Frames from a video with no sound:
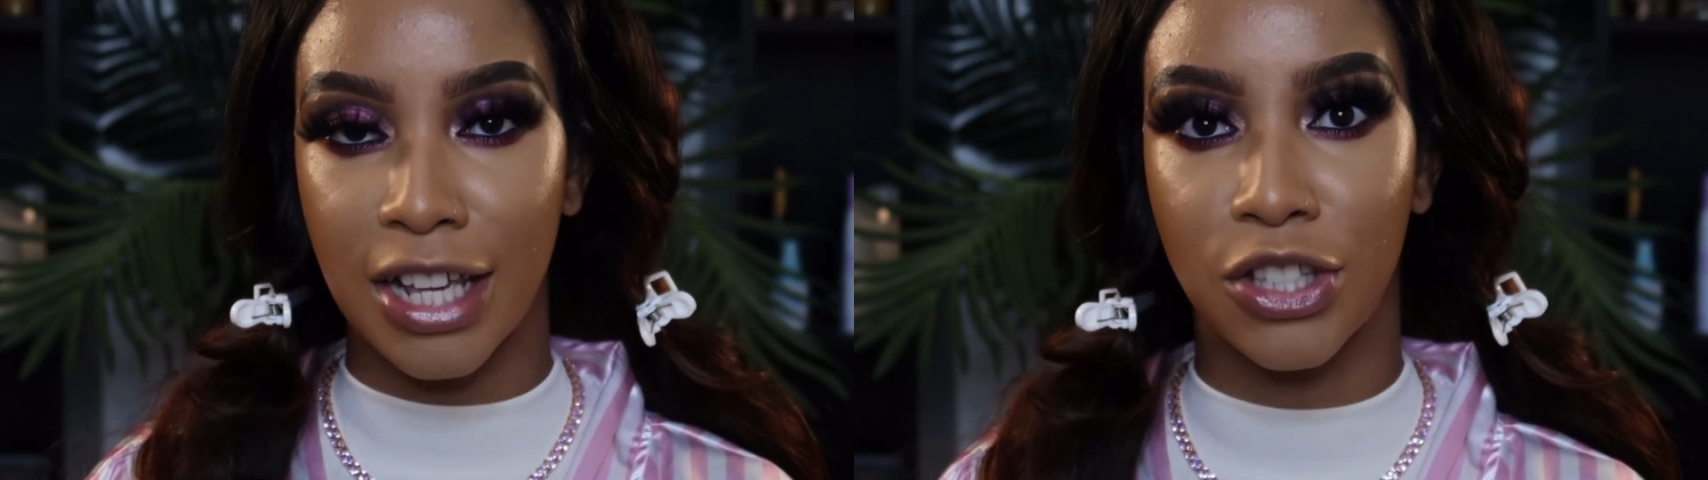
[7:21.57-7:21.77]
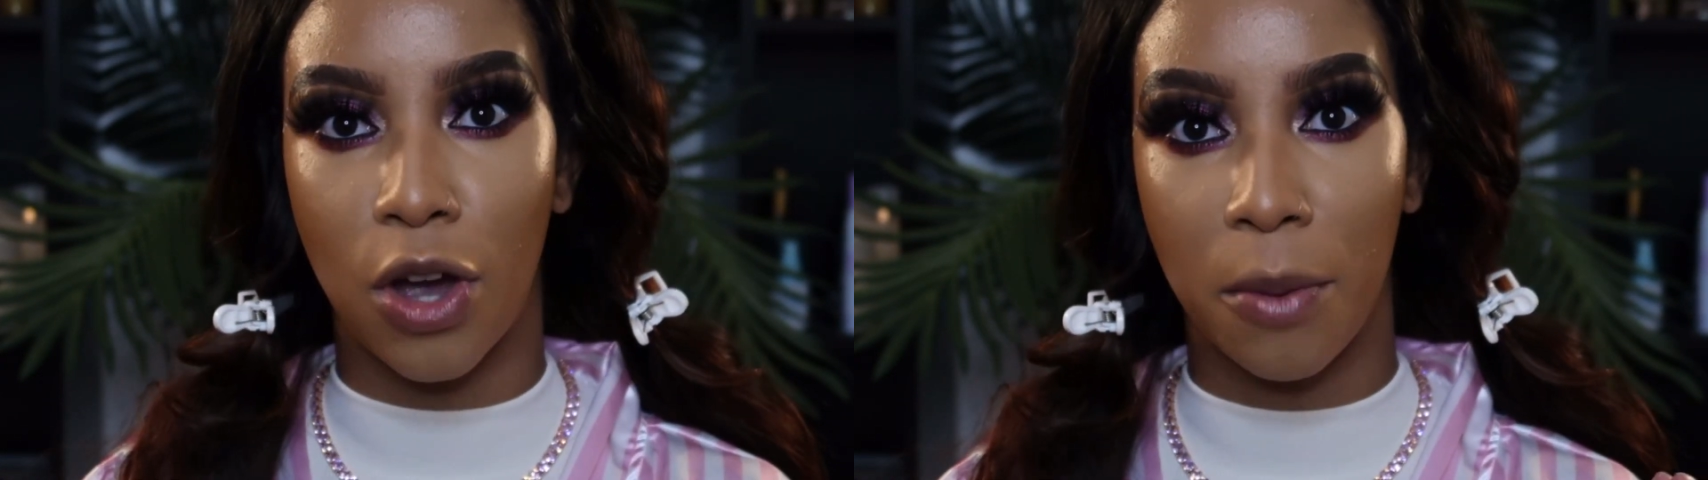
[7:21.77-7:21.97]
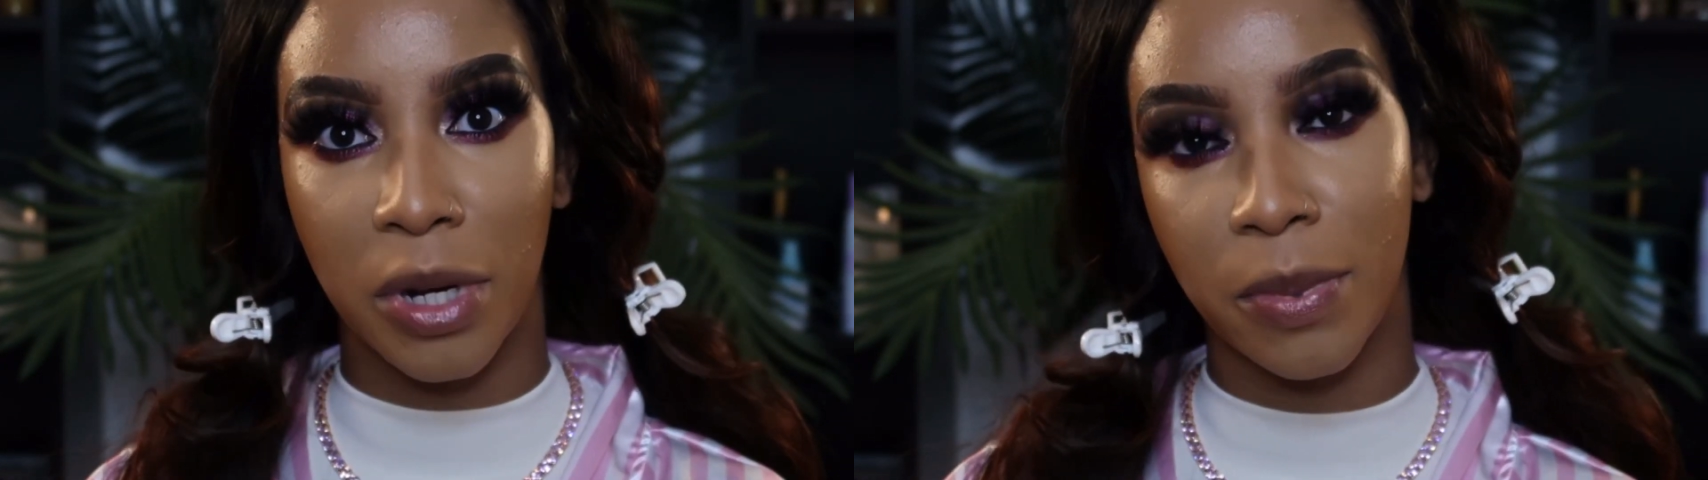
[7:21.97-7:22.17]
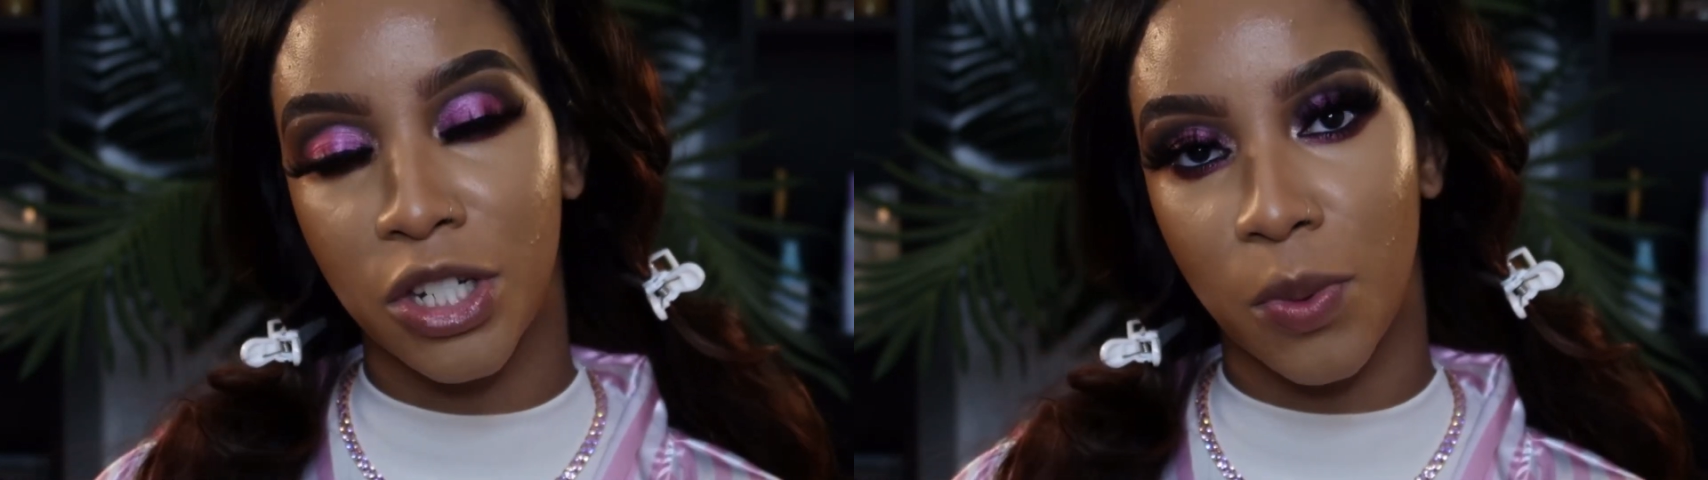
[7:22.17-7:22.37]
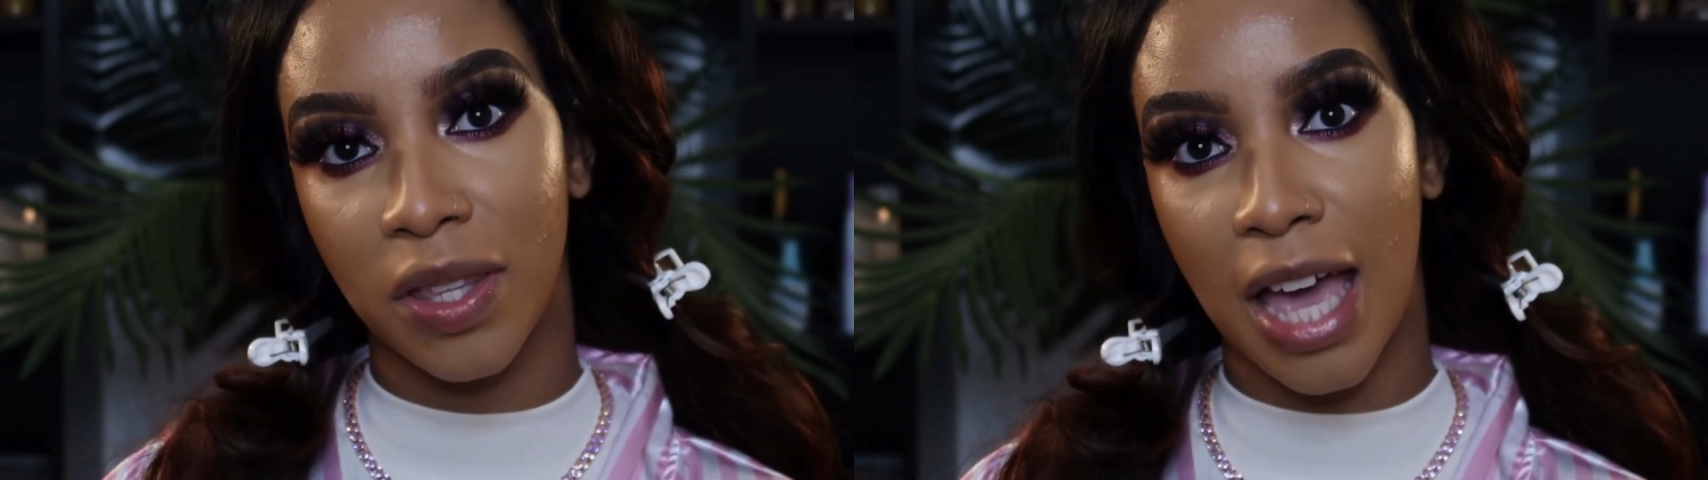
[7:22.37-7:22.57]
So I'm going to be
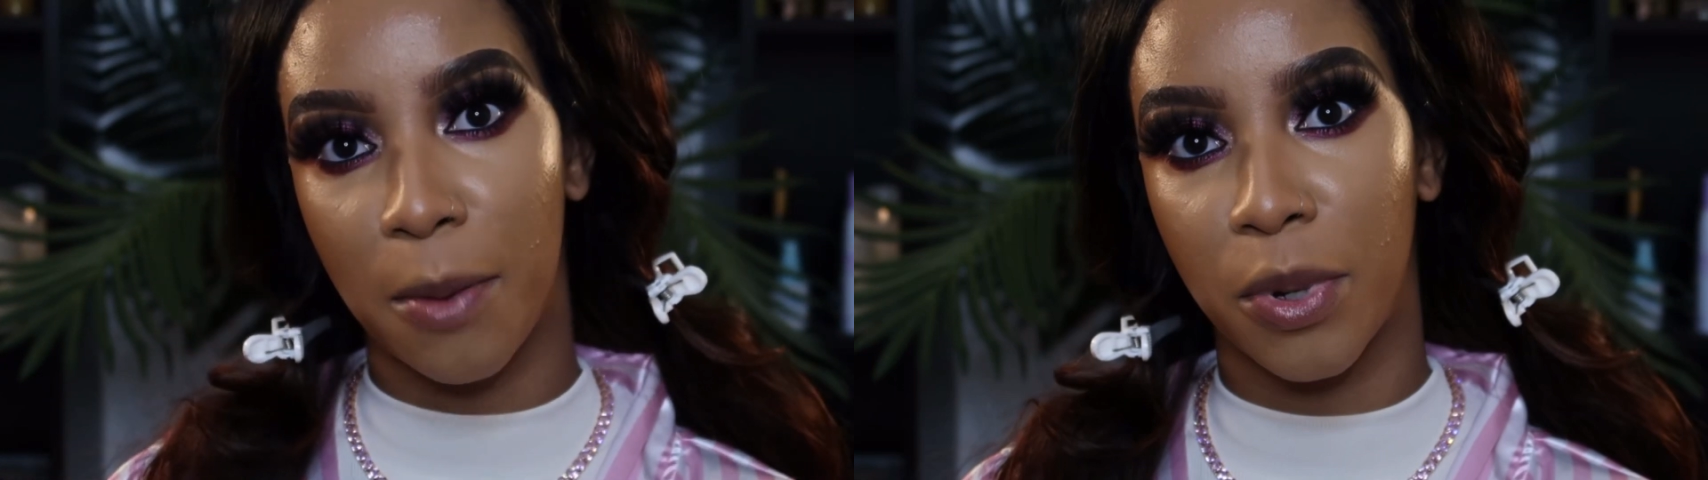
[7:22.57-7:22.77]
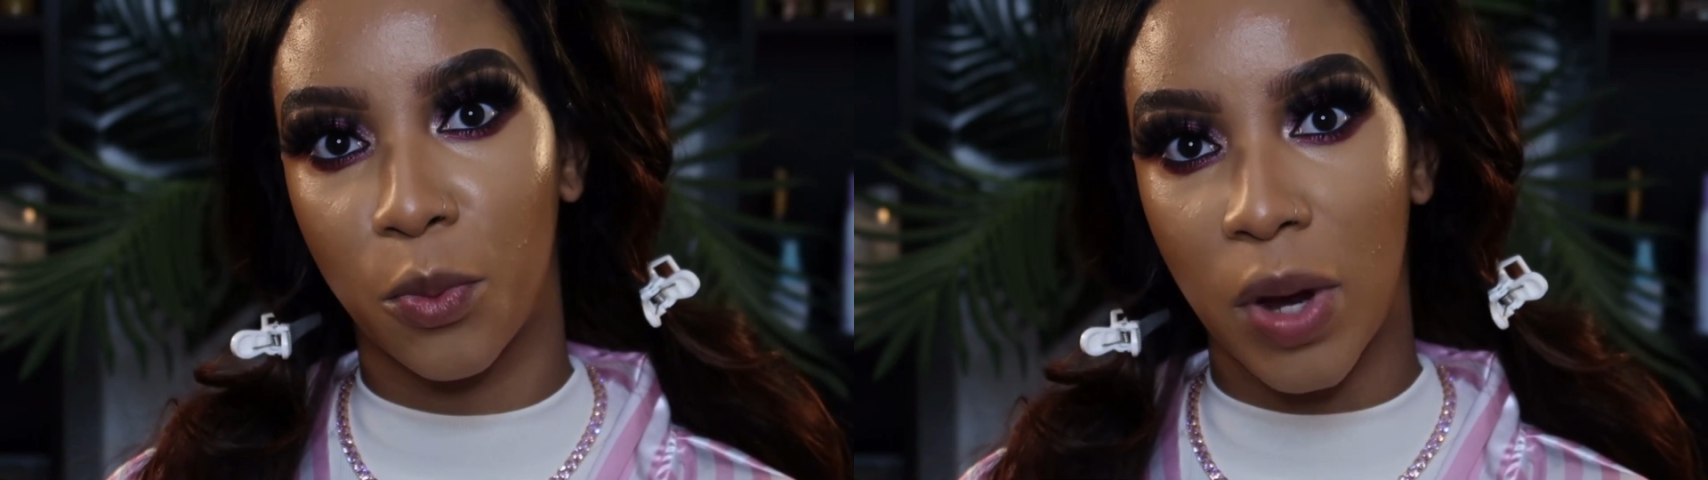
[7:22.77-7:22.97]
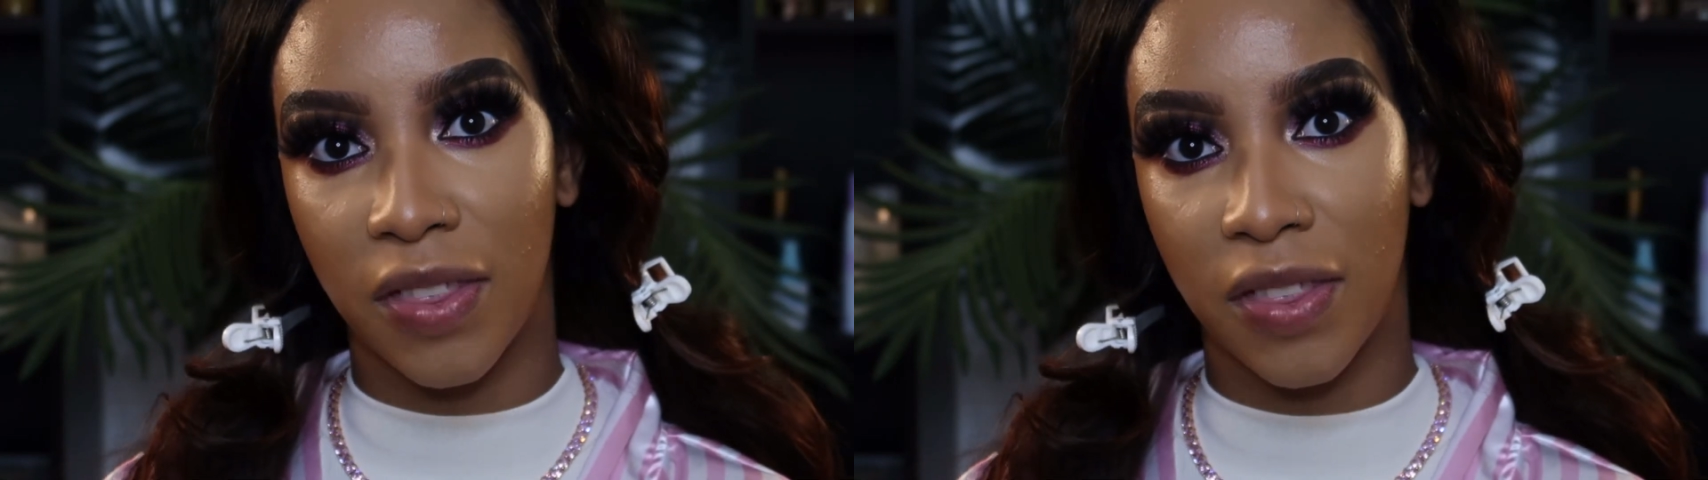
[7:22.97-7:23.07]
doing that, but with